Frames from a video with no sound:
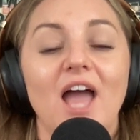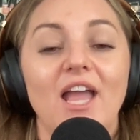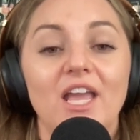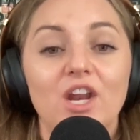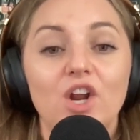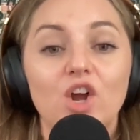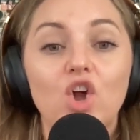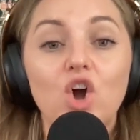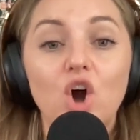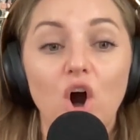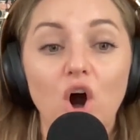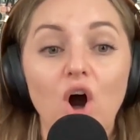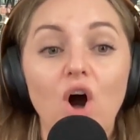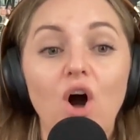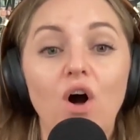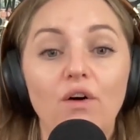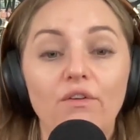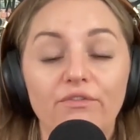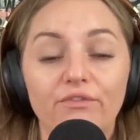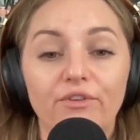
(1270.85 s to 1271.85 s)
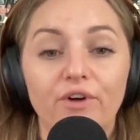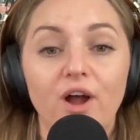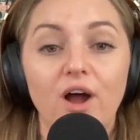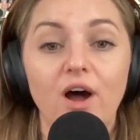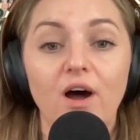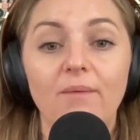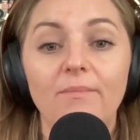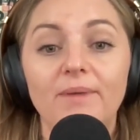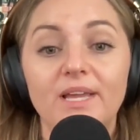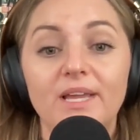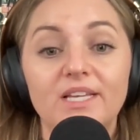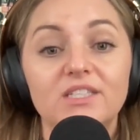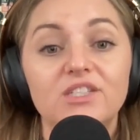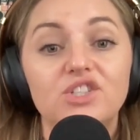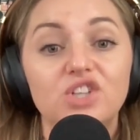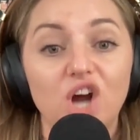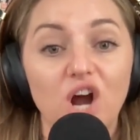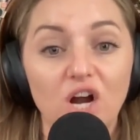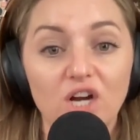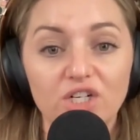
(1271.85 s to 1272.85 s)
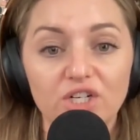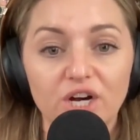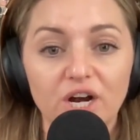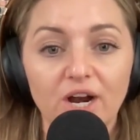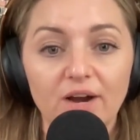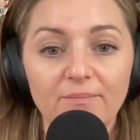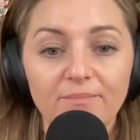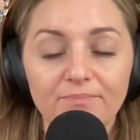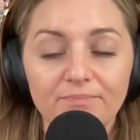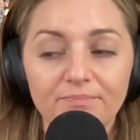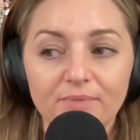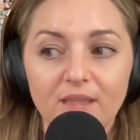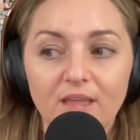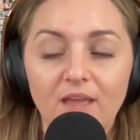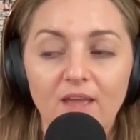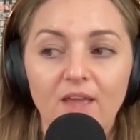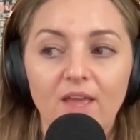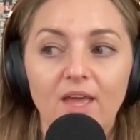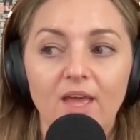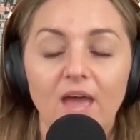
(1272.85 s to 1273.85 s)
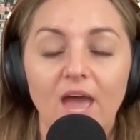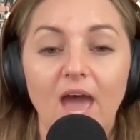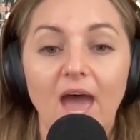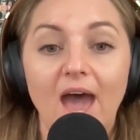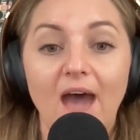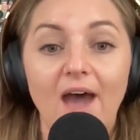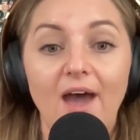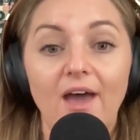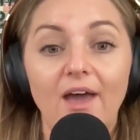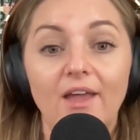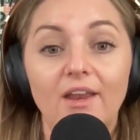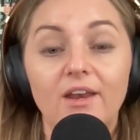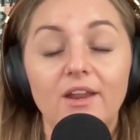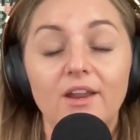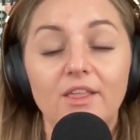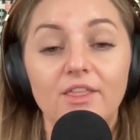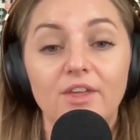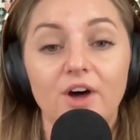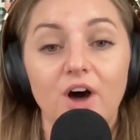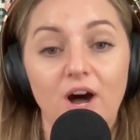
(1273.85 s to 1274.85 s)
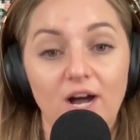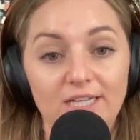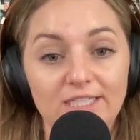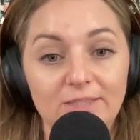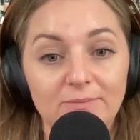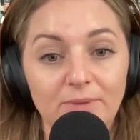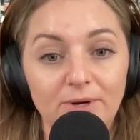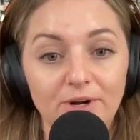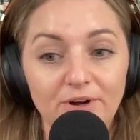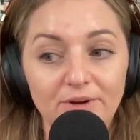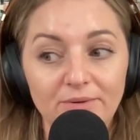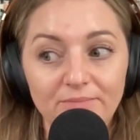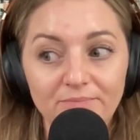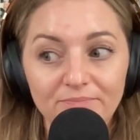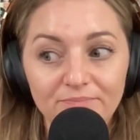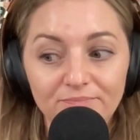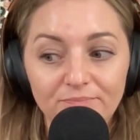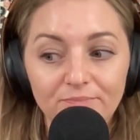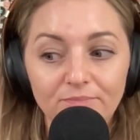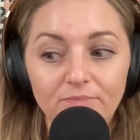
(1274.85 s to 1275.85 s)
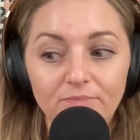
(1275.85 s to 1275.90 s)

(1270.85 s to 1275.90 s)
get a call from his doctor at the hospital.